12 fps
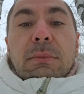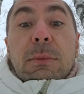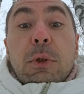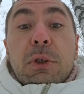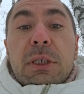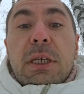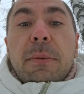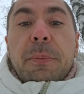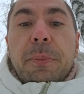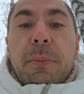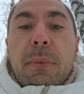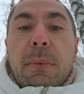You see,
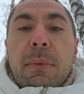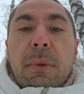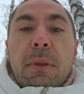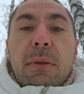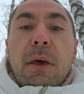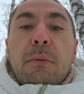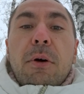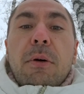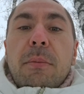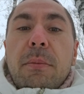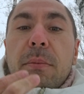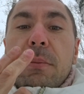they were
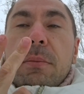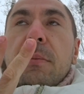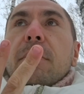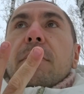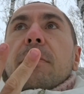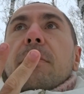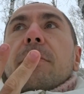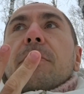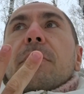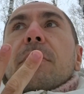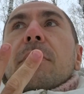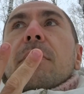
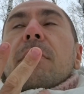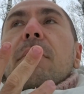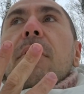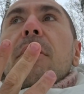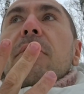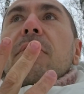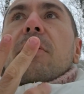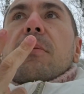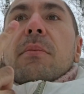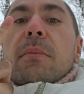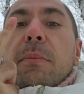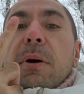birth
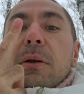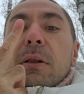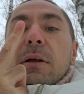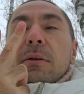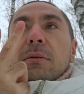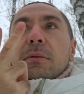parallel.